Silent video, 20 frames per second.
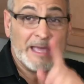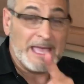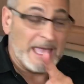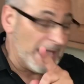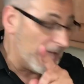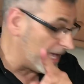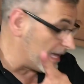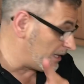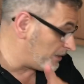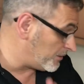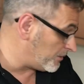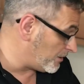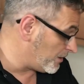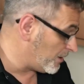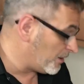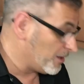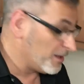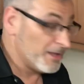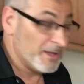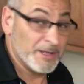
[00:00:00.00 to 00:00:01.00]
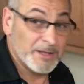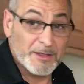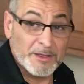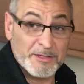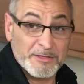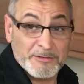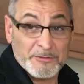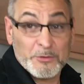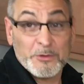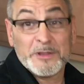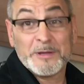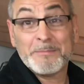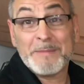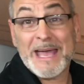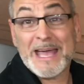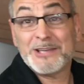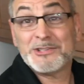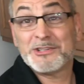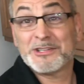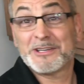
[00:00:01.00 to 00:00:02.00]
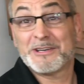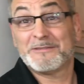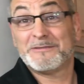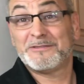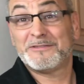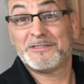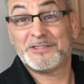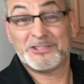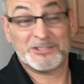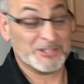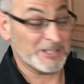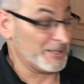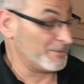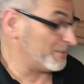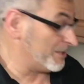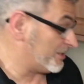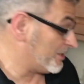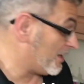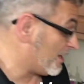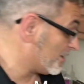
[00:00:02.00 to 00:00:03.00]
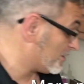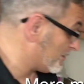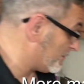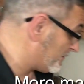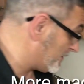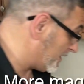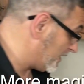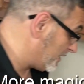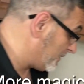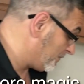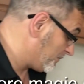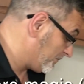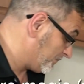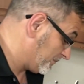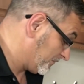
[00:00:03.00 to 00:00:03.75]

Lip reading: And through the magic of cinematography,